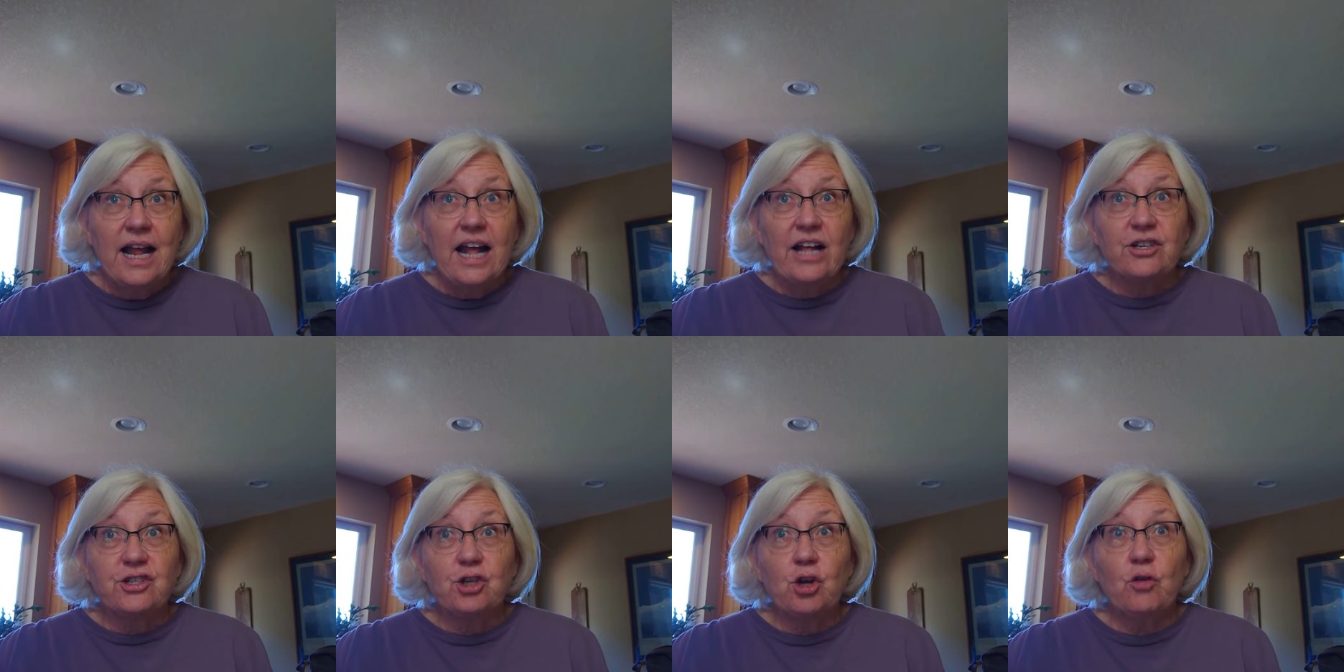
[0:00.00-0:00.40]

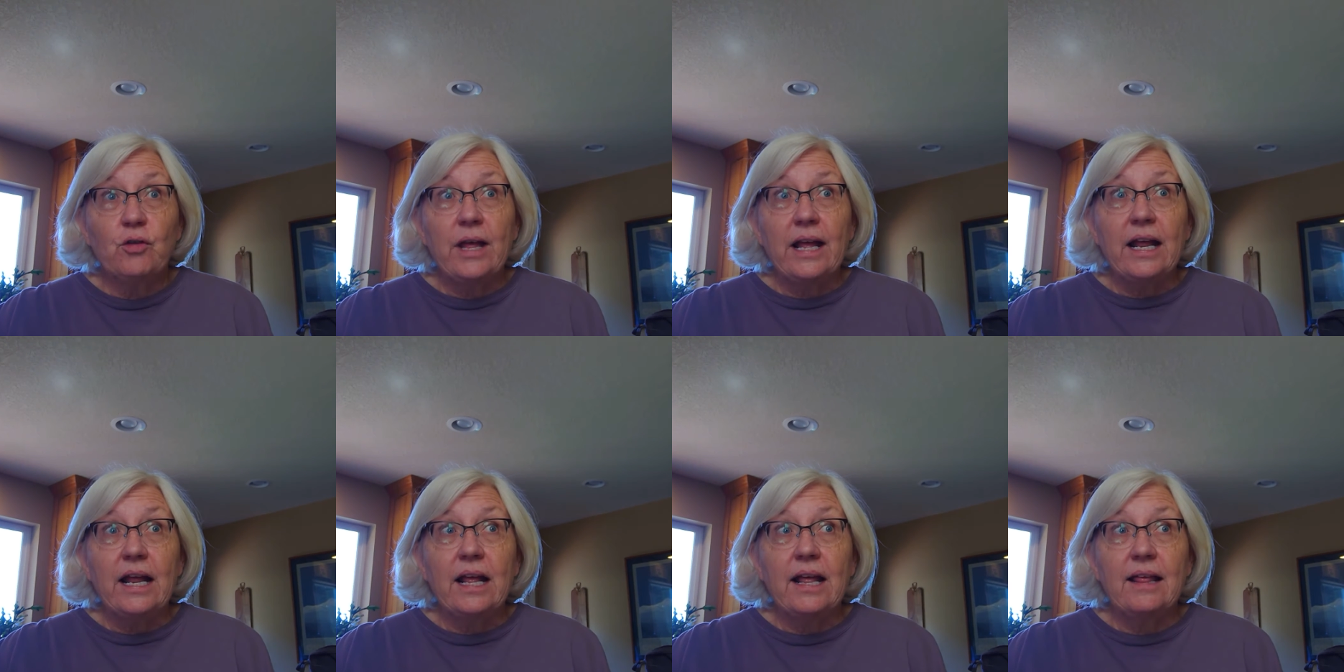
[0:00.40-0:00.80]
And so
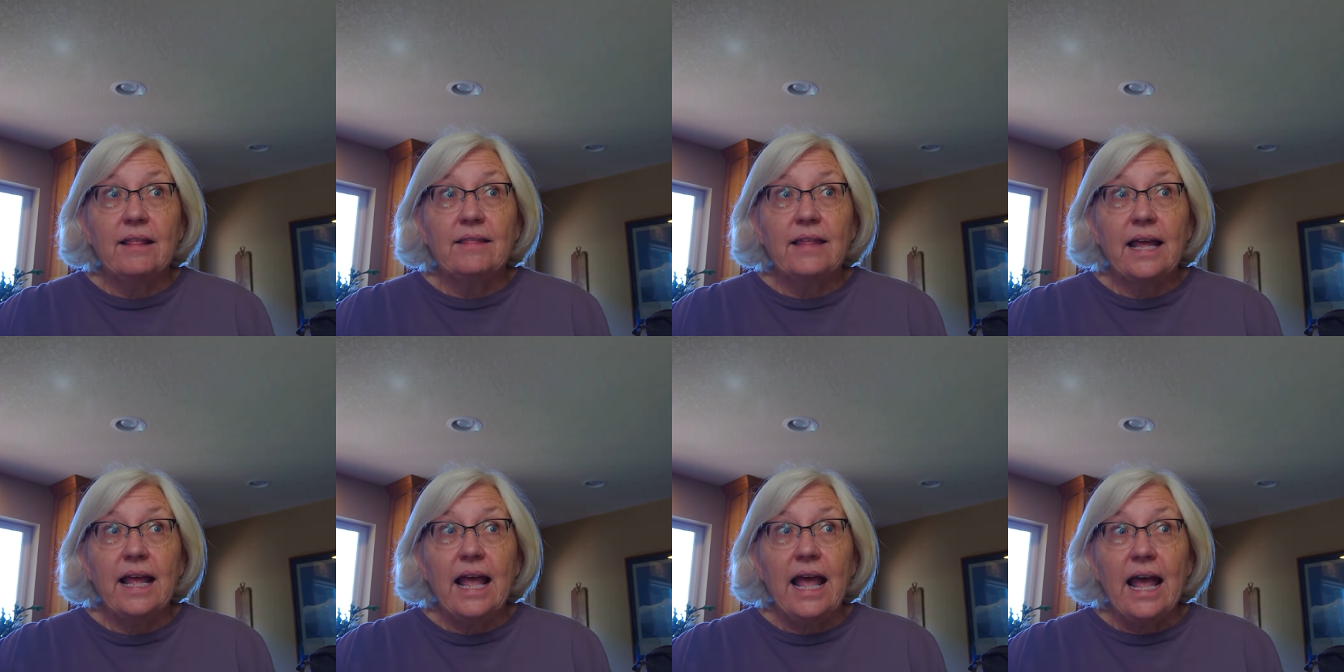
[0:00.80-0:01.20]
they,
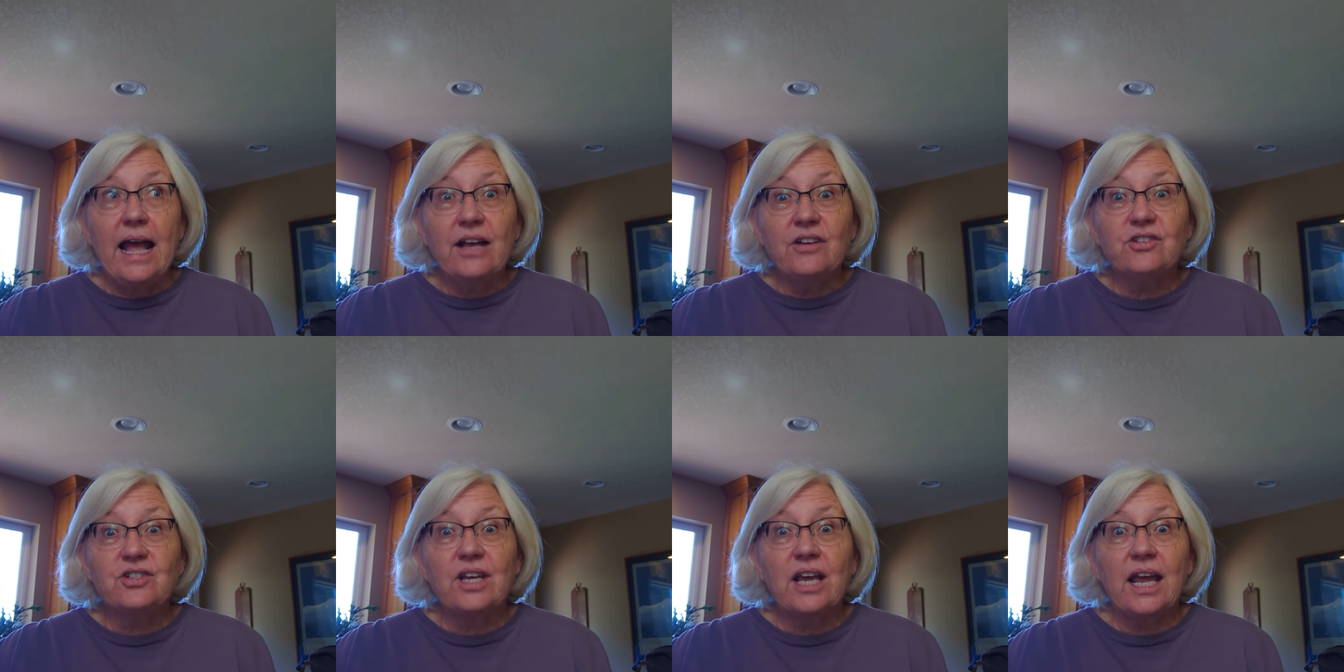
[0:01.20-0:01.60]
they
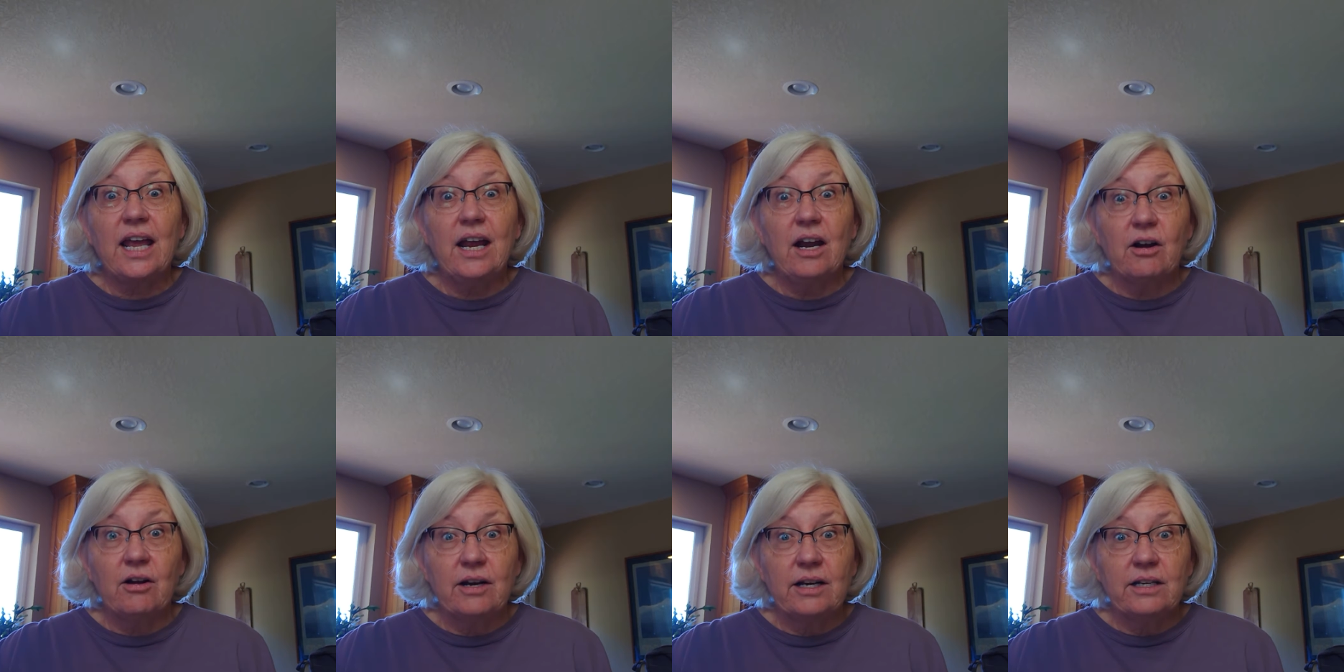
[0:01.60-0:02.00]
ask
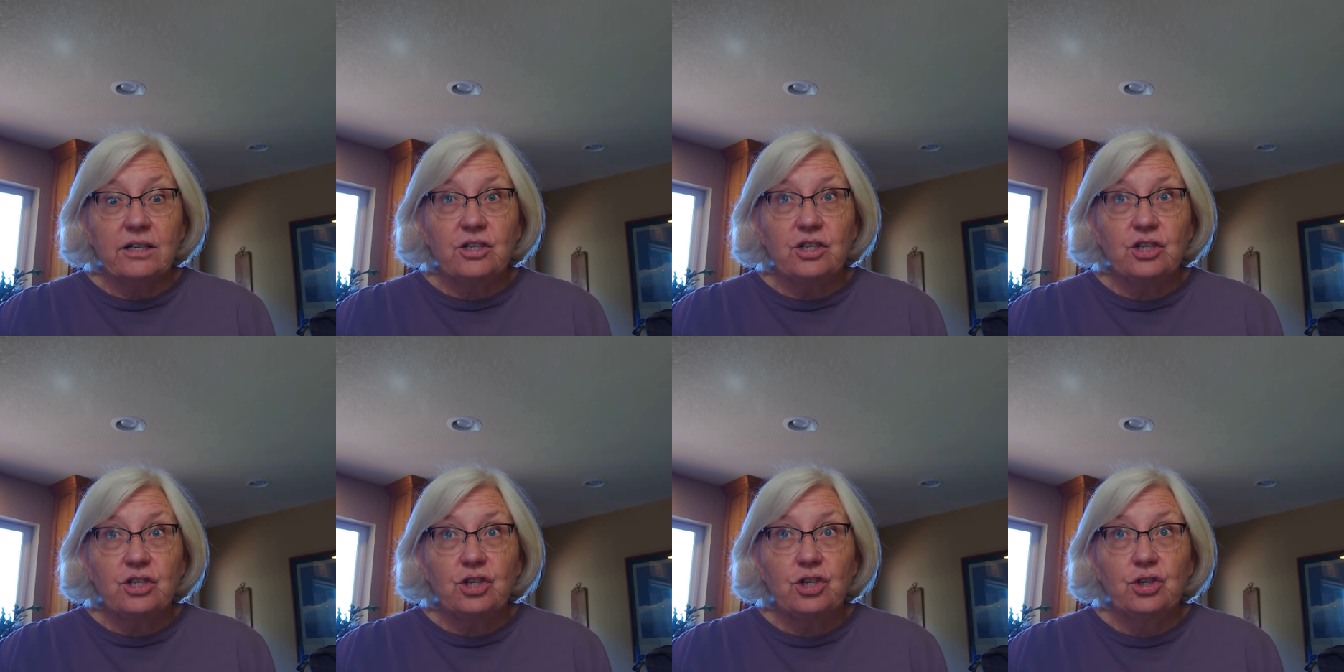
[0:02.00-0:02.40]

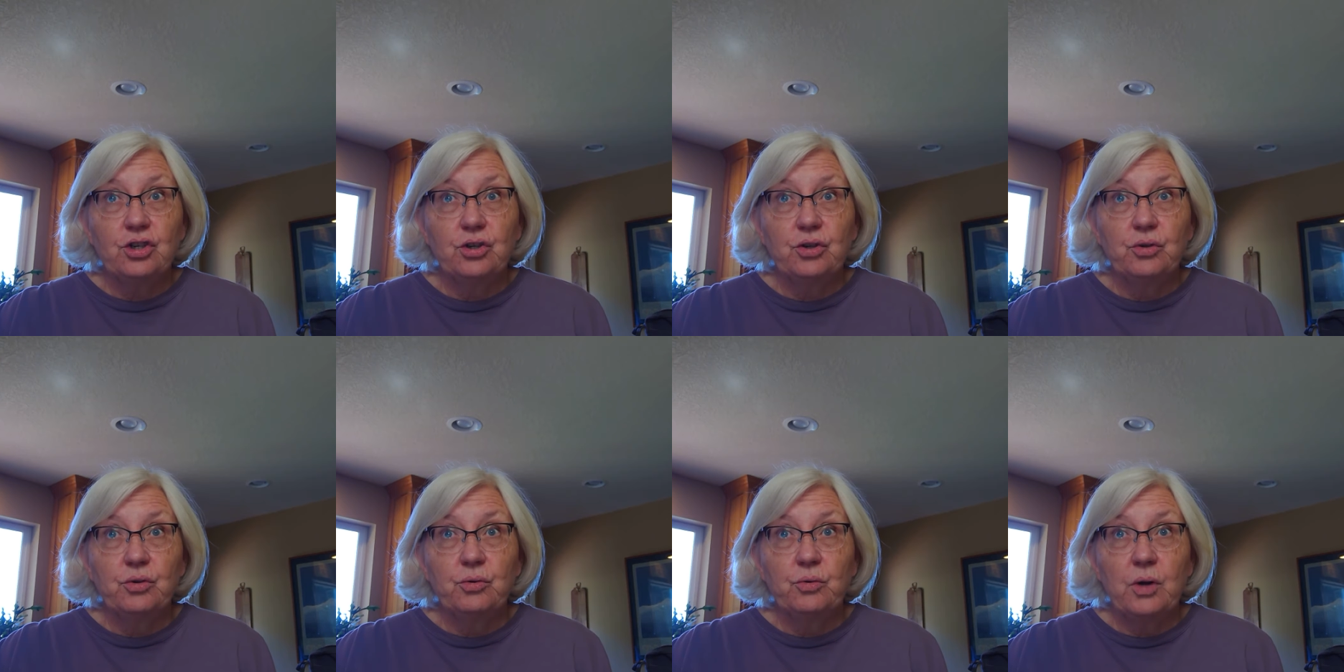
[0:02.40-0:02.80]
Aaron
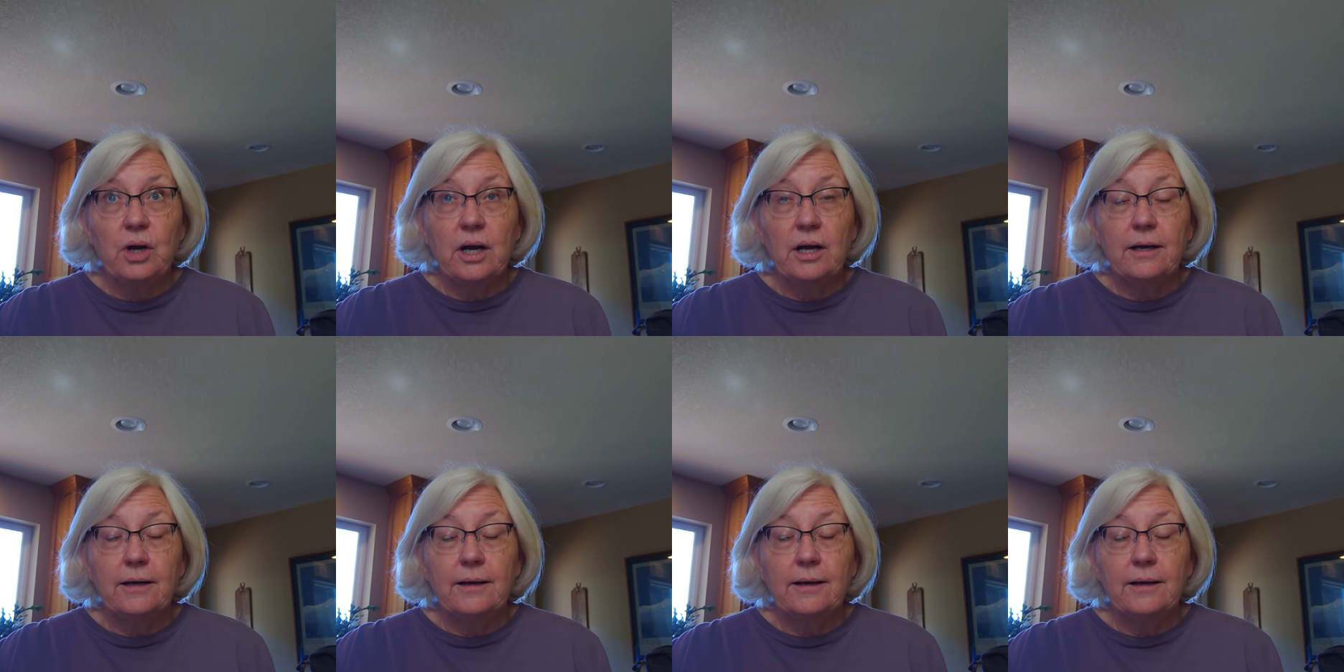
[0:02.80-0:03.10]
to uh,